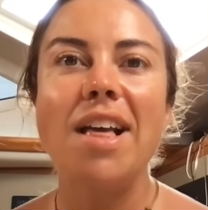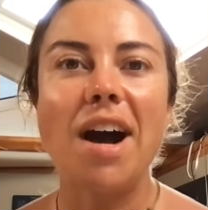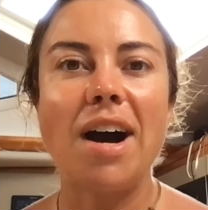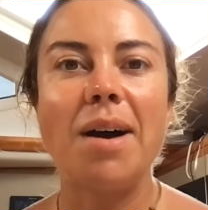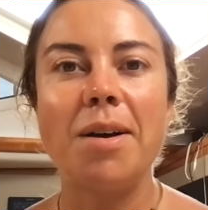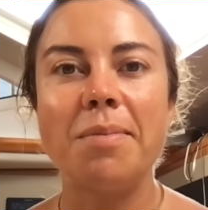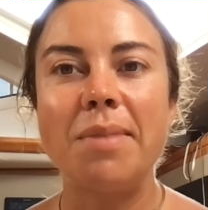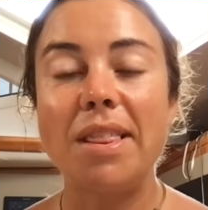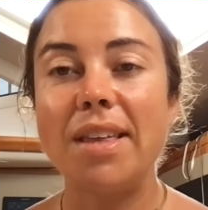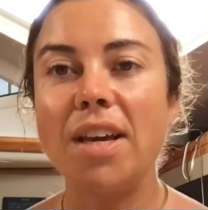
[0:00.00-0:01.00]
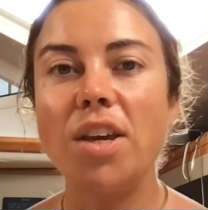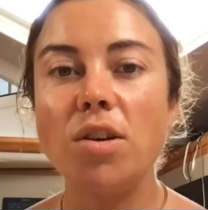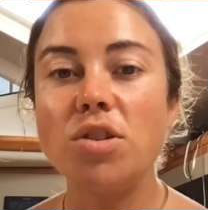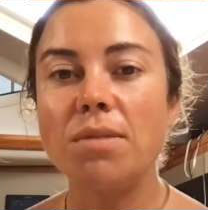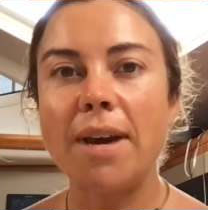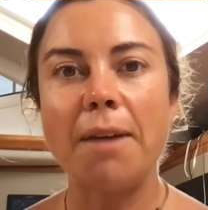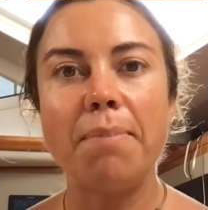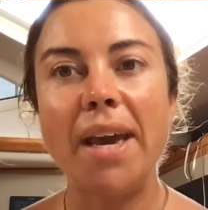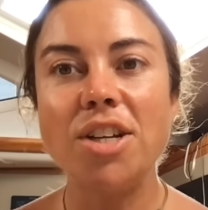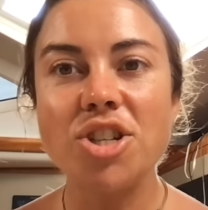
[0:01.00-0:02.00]
Thank you to my
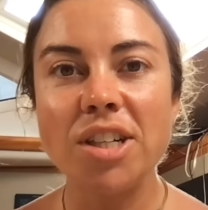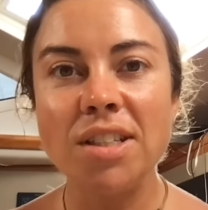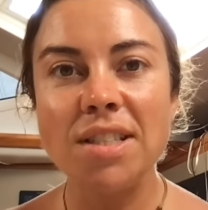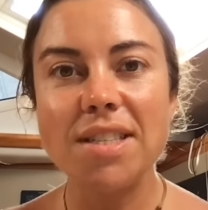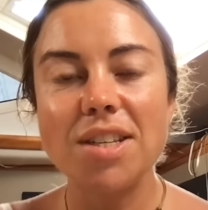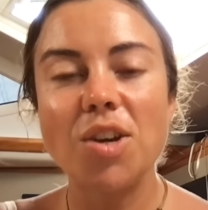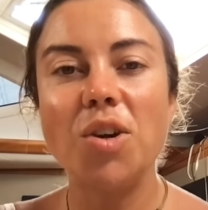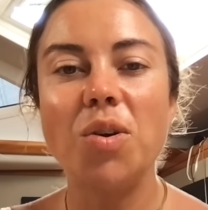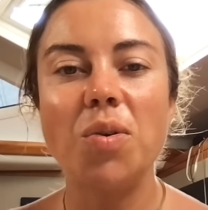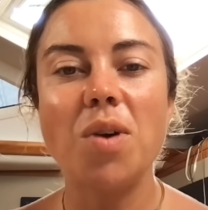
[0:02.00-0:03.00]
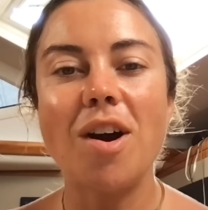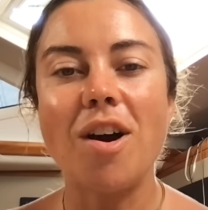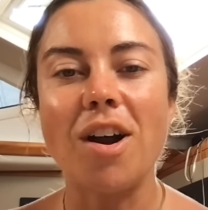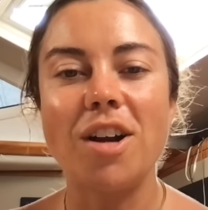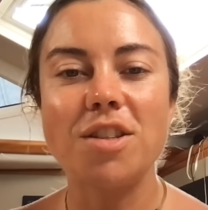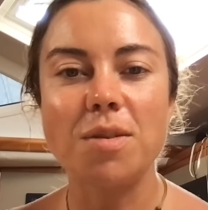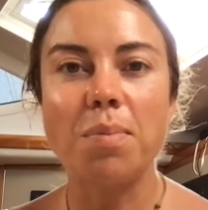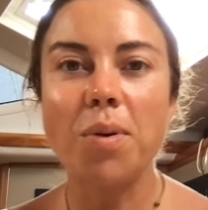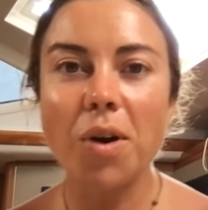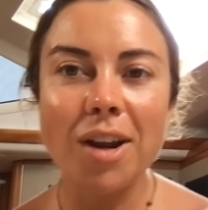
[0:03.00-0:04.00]
patrons who are
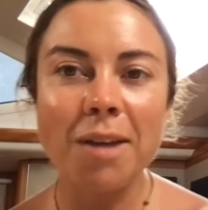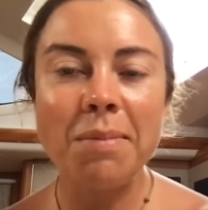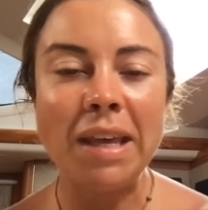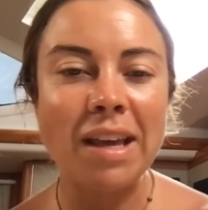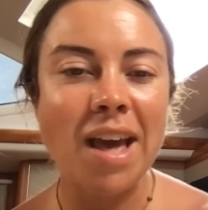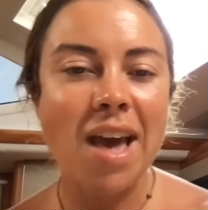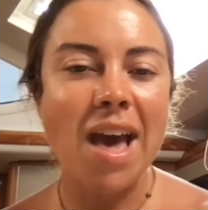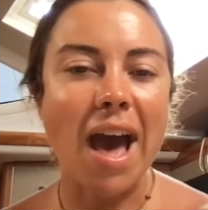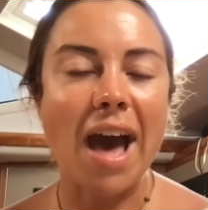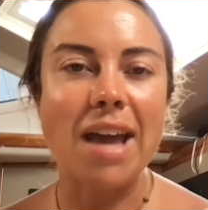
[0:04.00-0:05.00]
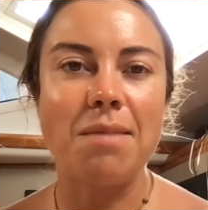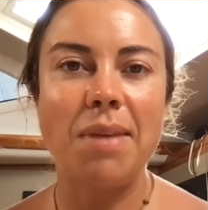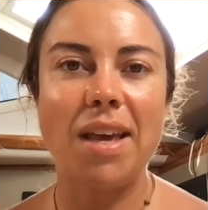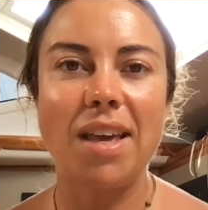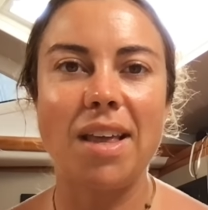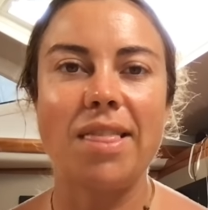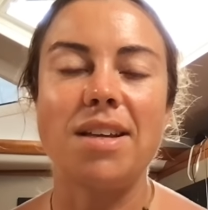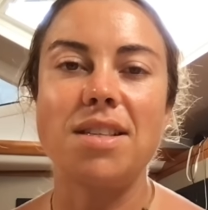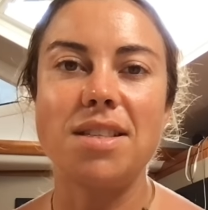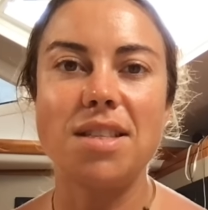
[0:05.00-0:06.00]
supporting me and making
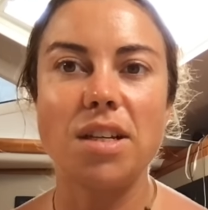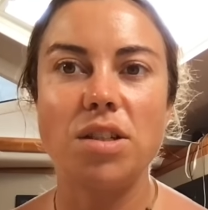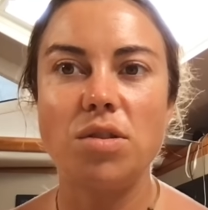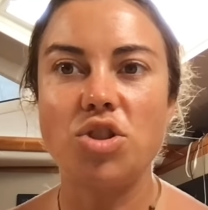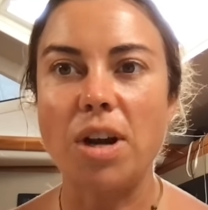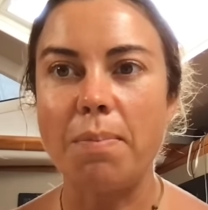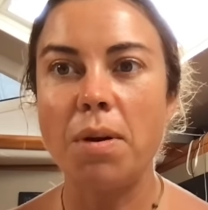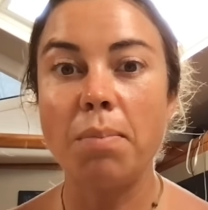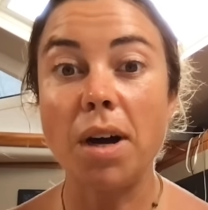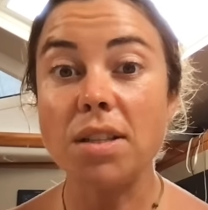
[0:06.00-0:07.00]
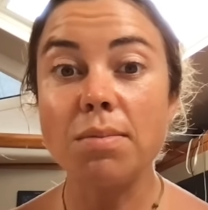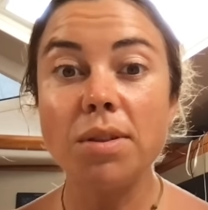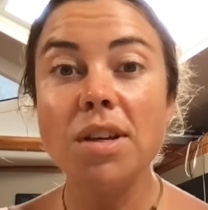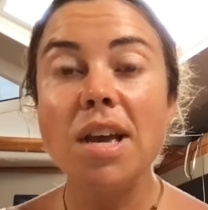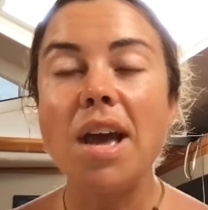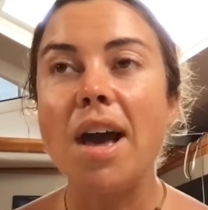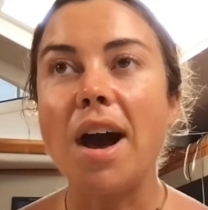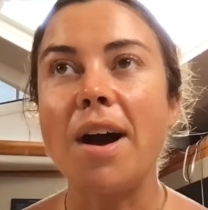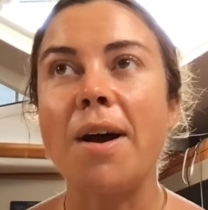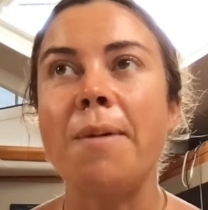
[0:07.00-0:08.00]
this trip possible.
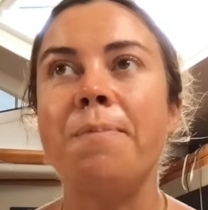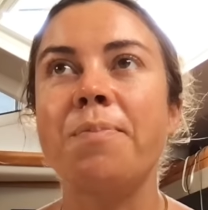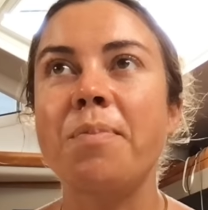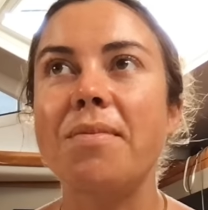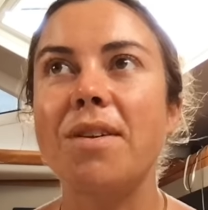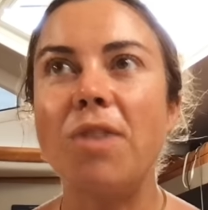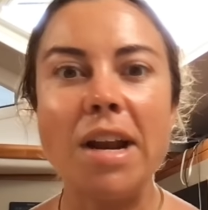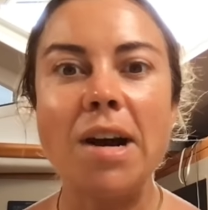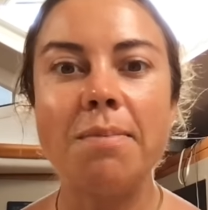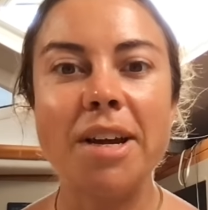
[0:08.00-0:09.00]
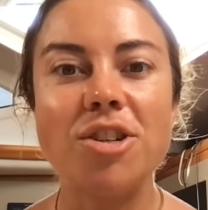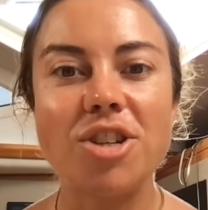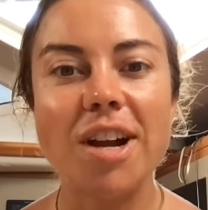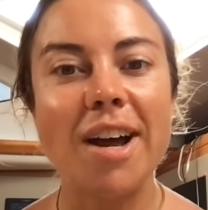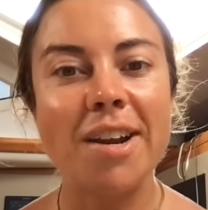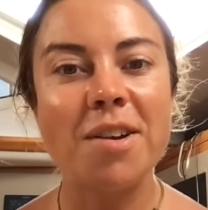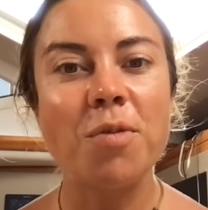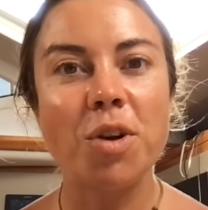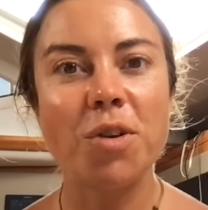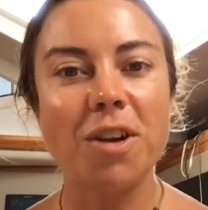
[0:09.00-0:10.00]
Right now on Patreon,
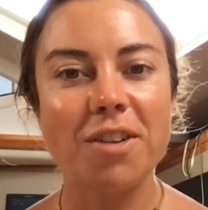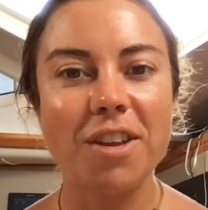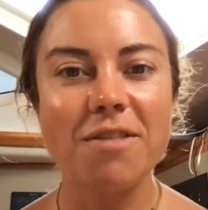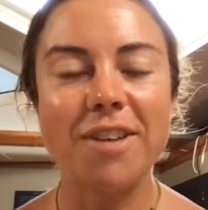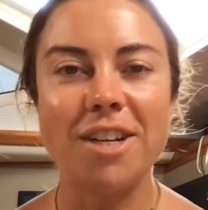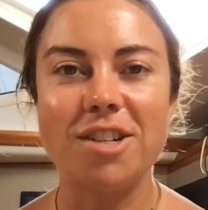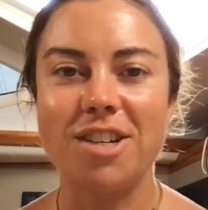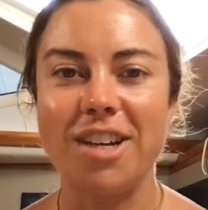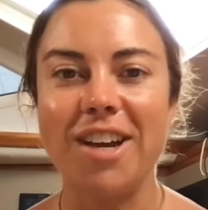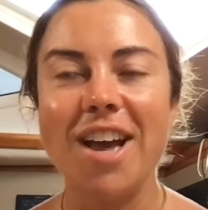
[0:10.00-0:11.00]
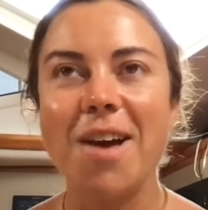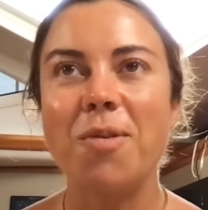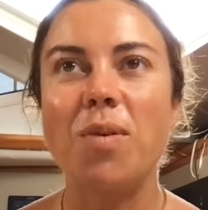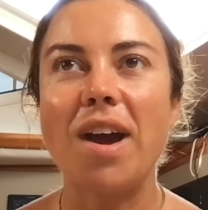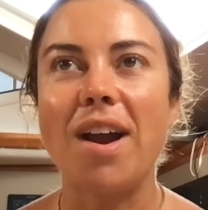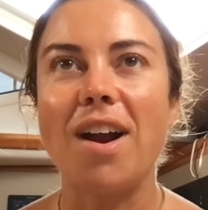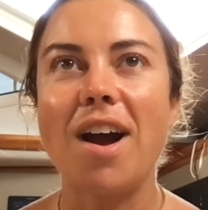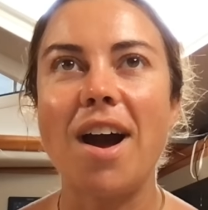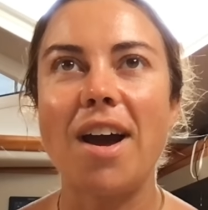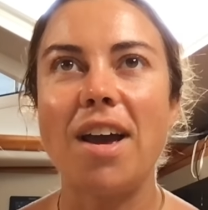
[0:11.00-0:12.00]
we're doing a really fun journey where
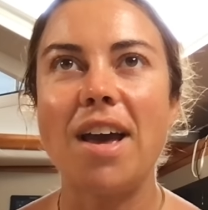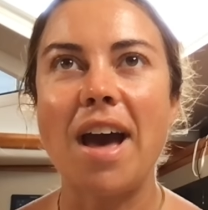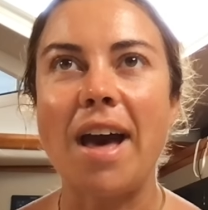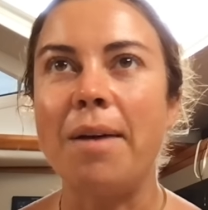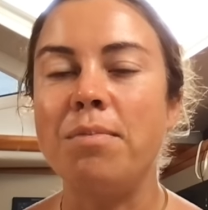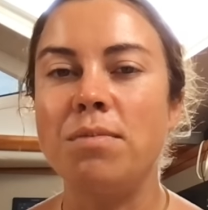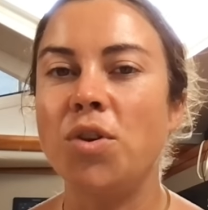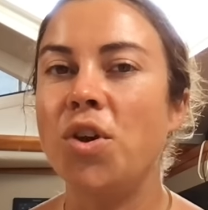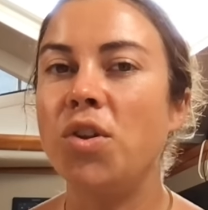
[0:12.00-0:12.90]
I am